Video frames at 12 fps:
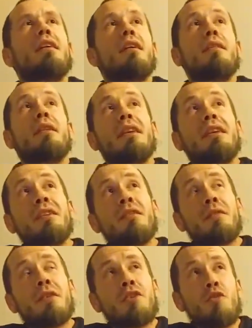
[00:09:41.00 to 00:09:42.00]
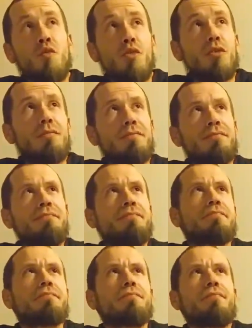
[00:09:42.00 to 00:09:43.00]
The individual
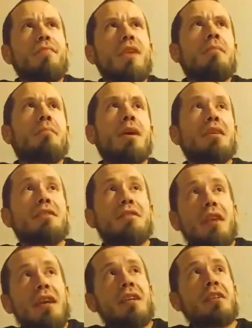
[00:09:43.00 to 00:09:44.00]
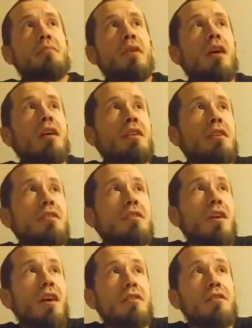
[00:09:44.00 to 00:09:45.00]
may stand upon his
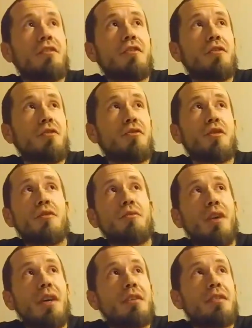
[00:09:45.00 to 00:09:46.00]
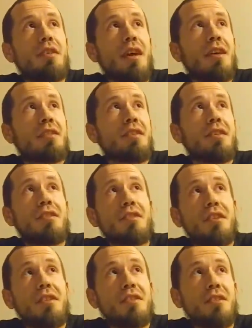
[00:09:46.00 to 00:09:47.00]
constitutional rights as a
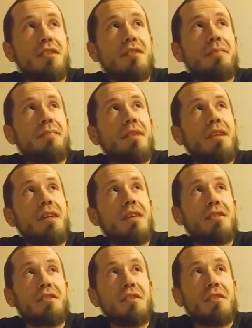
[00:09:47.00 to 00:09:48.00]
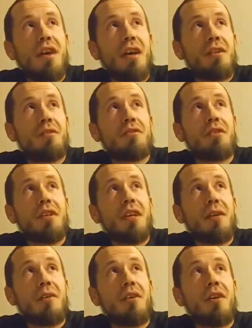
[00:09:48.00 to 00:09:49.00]
citizen. He is entitled to
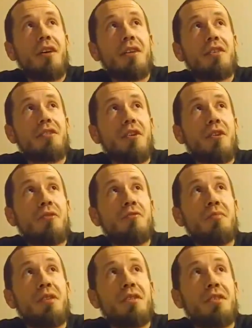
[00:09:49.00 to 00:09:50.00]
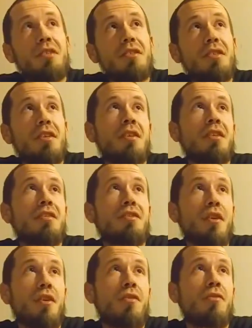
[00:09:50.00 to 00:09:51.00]
carry on his own business in his
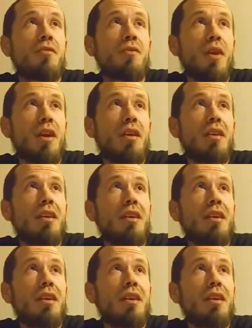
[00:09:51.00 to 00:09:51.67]
own way.